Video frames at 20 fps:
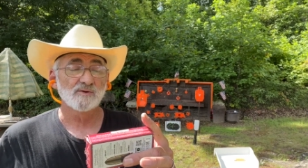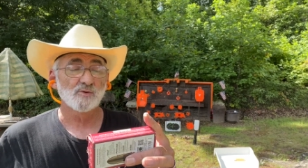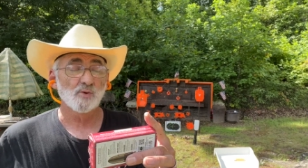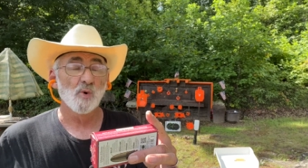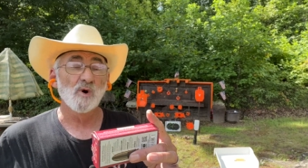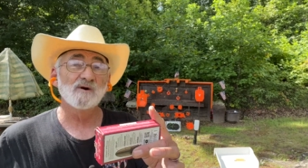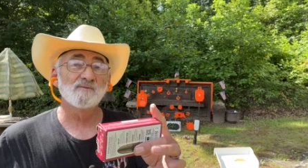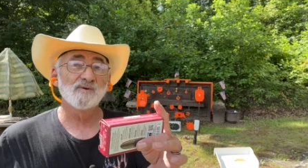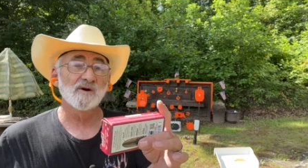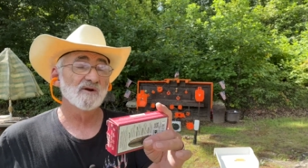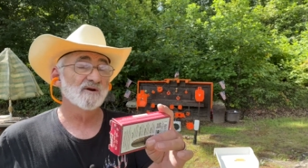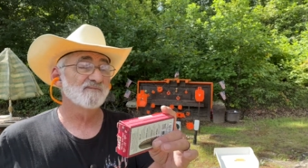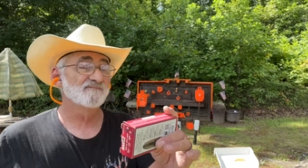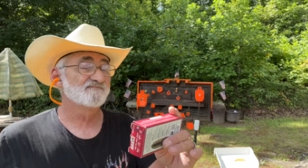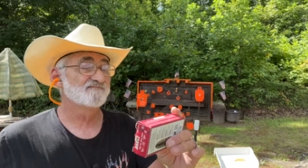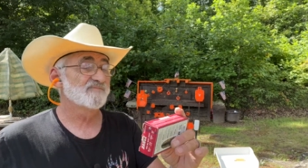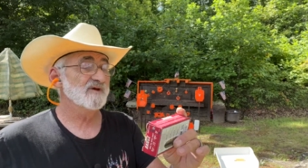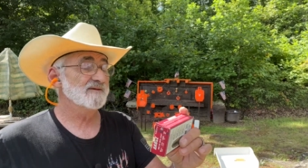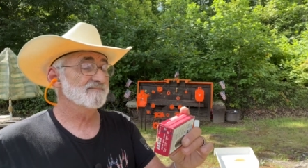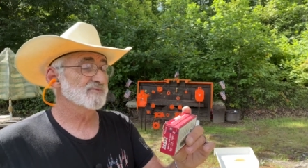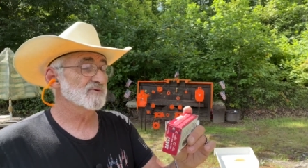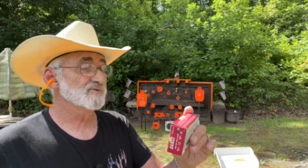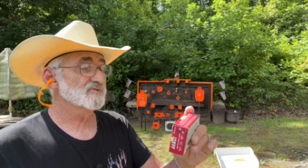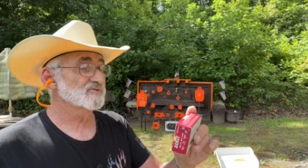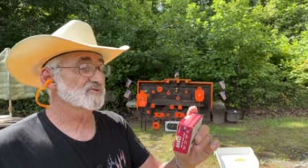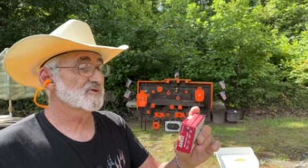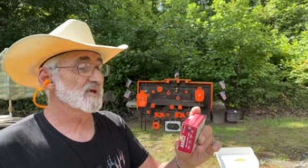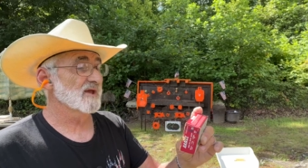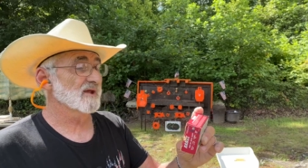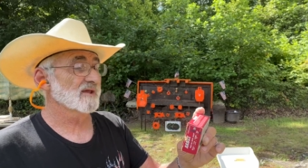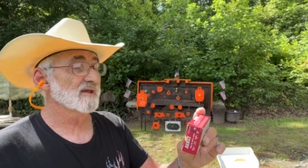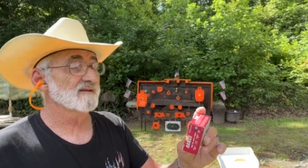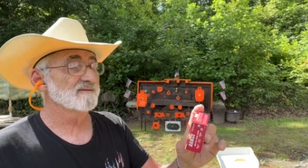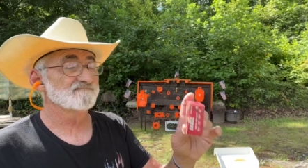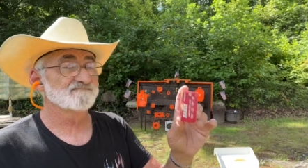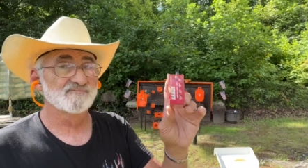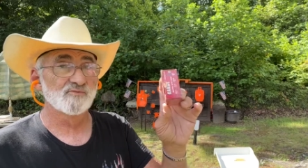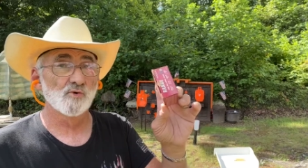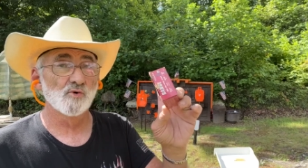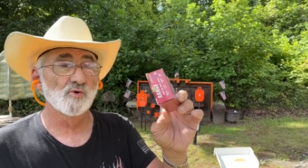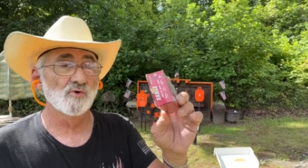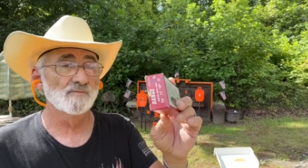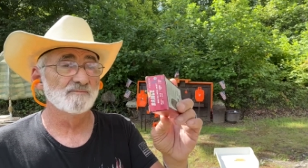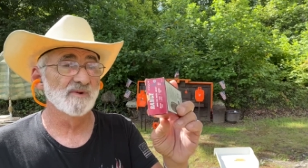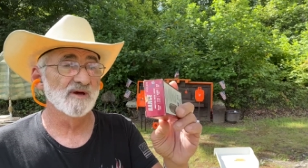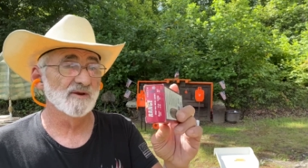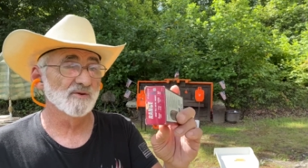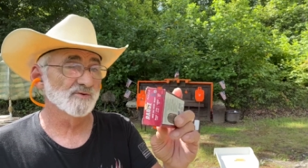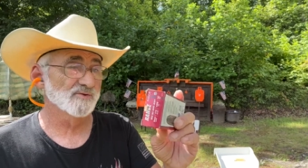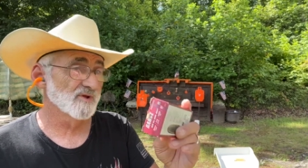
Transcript: 1200 feet per second, full metal